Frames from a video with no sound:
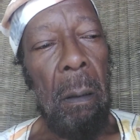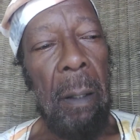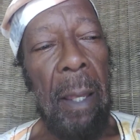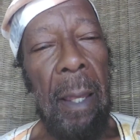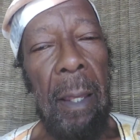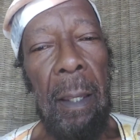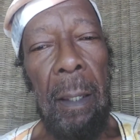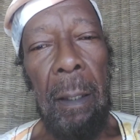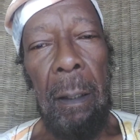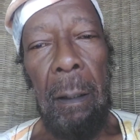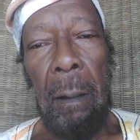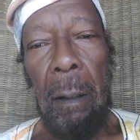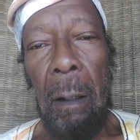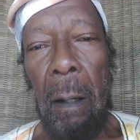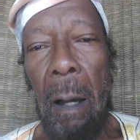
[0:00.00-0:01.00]

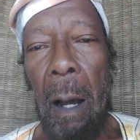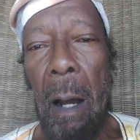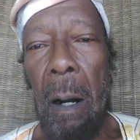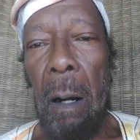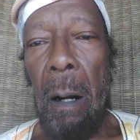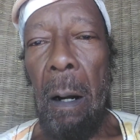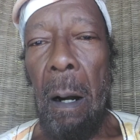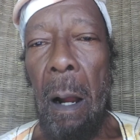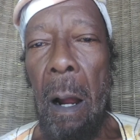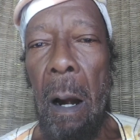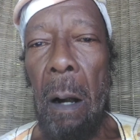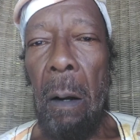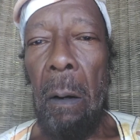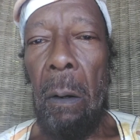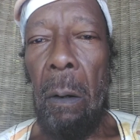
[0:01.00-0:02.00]
A R
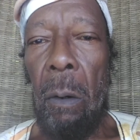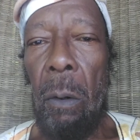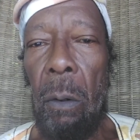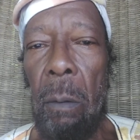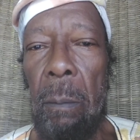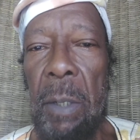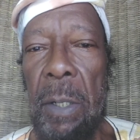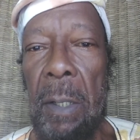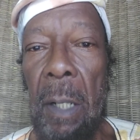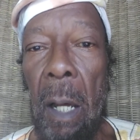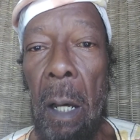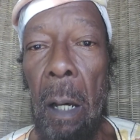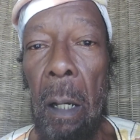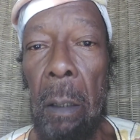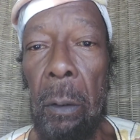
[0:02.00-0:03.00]
R O
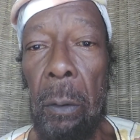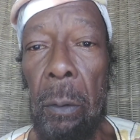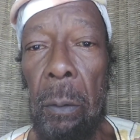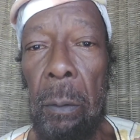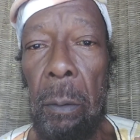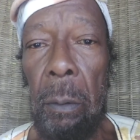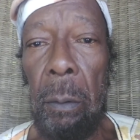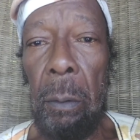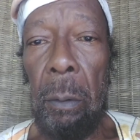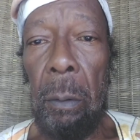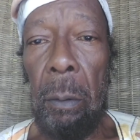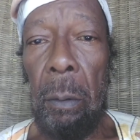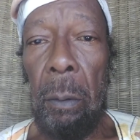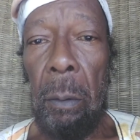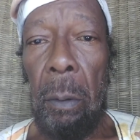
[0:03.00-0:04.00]
Bizarro.
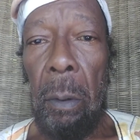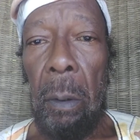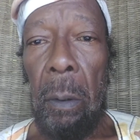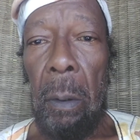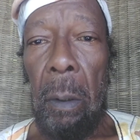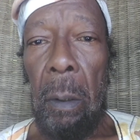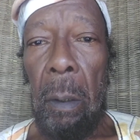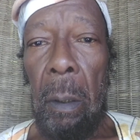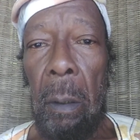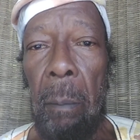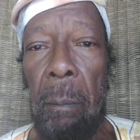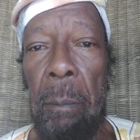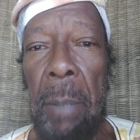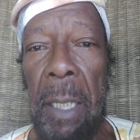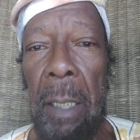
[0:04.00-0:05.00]

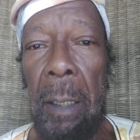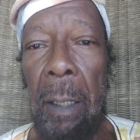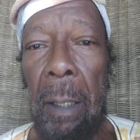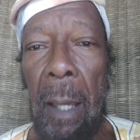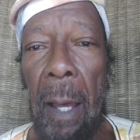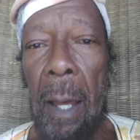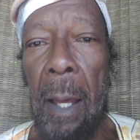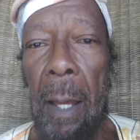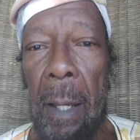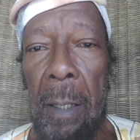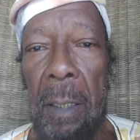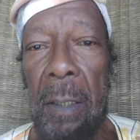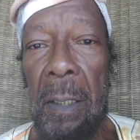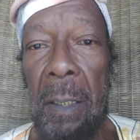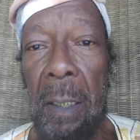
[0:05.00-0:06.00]
B
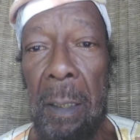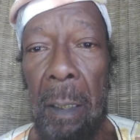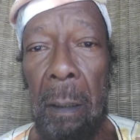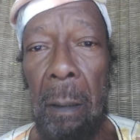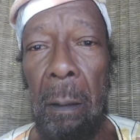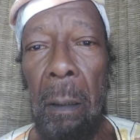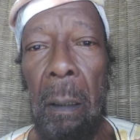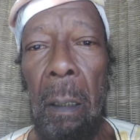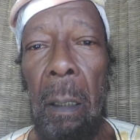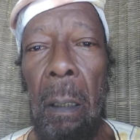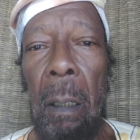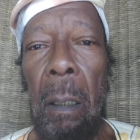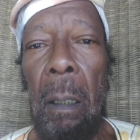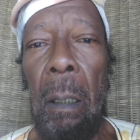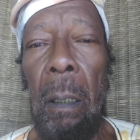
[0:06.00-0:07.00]
I Z
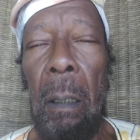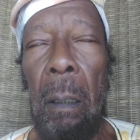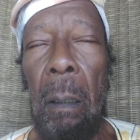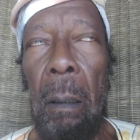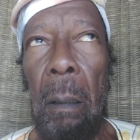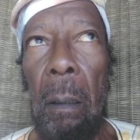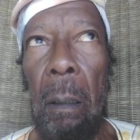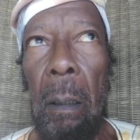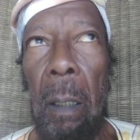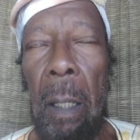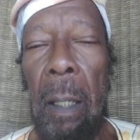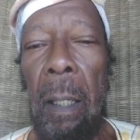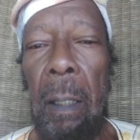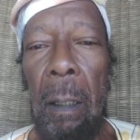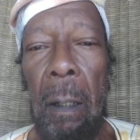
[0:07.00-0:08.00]

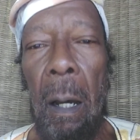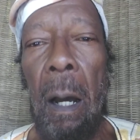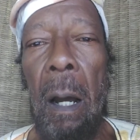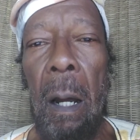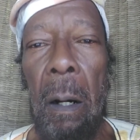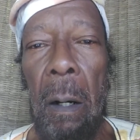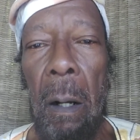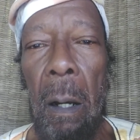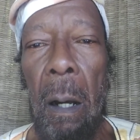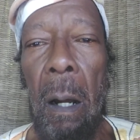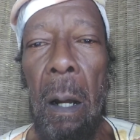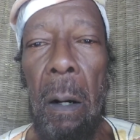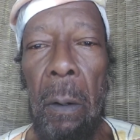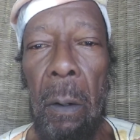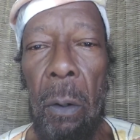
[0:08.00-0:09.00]
A R
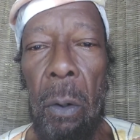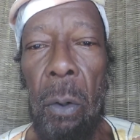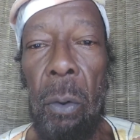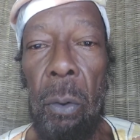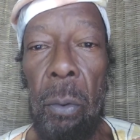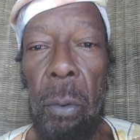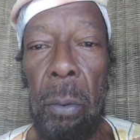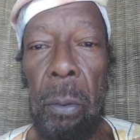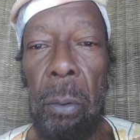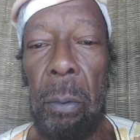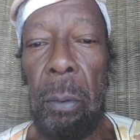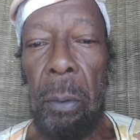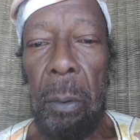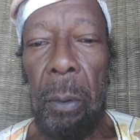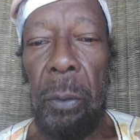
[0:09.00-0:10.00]
R O.
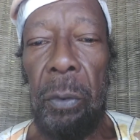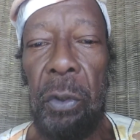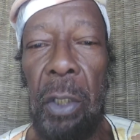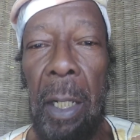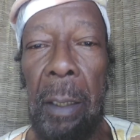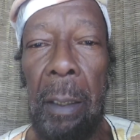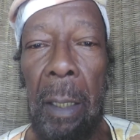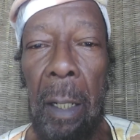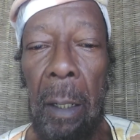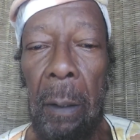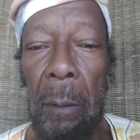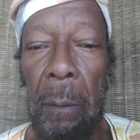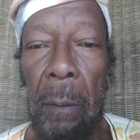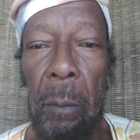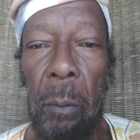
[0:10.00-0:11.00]
Check it
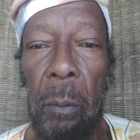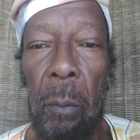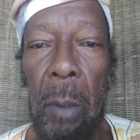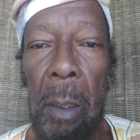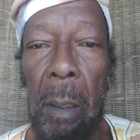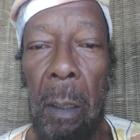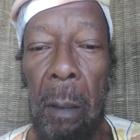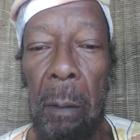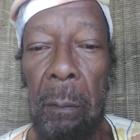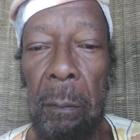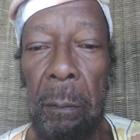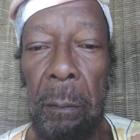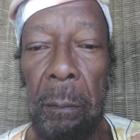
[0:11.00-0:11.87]
out. One love.